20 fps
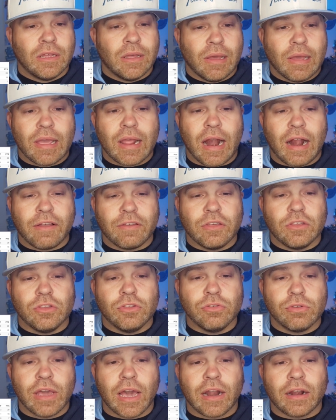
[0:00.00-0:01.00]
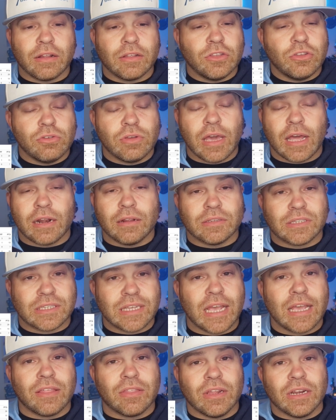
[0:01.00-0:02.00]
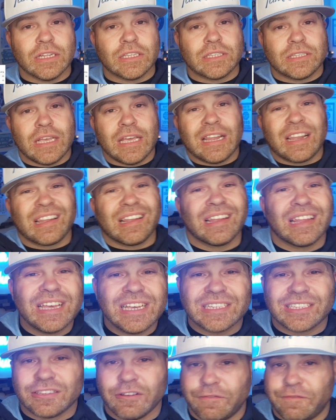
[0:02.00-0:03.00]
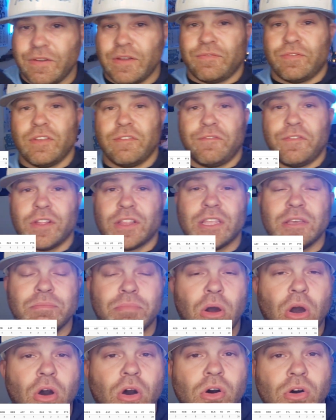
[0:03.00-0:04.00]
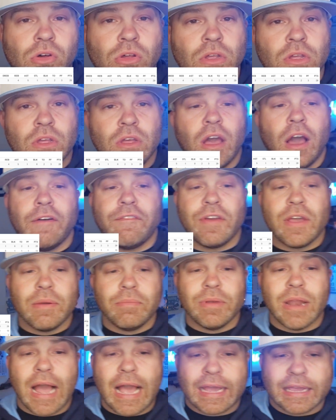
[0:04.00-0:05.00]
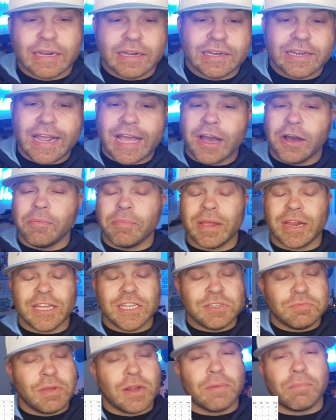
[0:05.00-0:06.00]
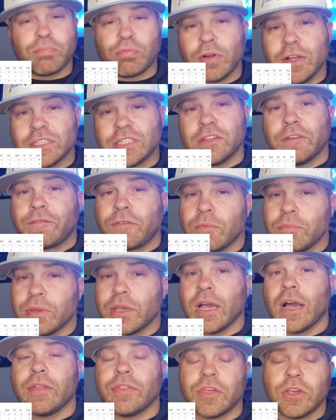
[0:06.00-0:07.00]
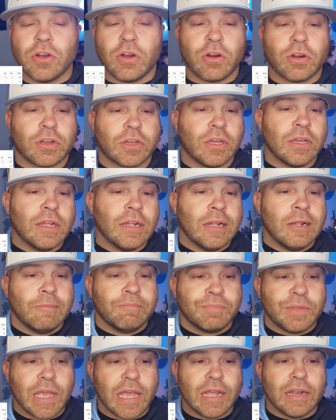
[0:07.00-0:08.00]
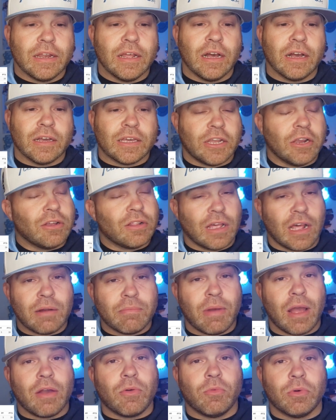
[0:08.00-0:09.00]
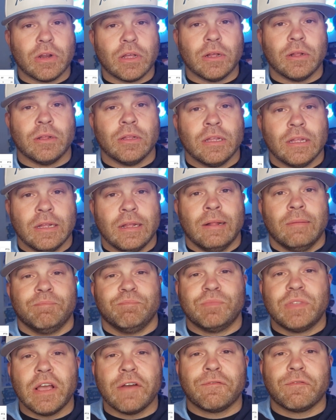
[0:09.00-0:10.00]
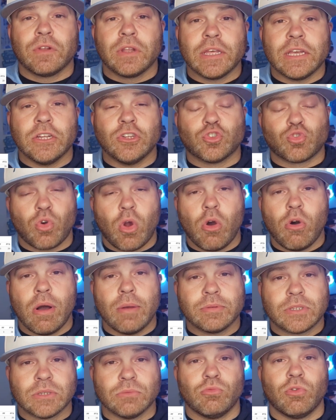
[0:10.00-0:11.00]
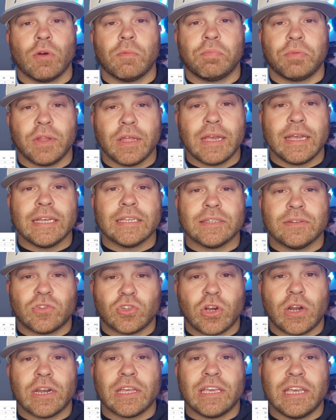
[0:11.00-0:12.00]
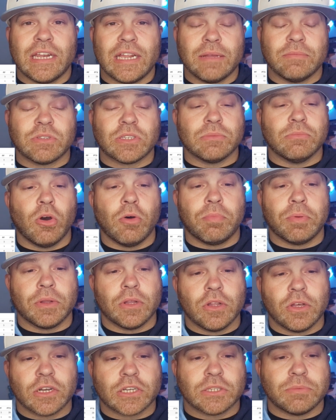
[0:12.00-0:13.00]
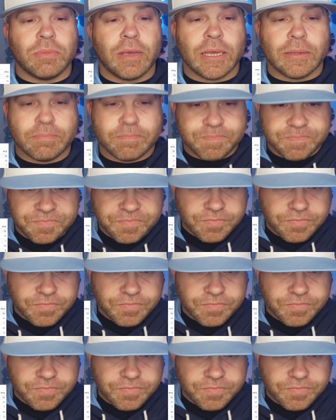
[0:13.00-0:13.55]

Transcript: and you gotta say that it's at least a 50-50 ball of him knocking it down, man. He's been impressive from beyond the arc. And Carolina might want to definitely draw up some more plays of trying to get him some open looks, man.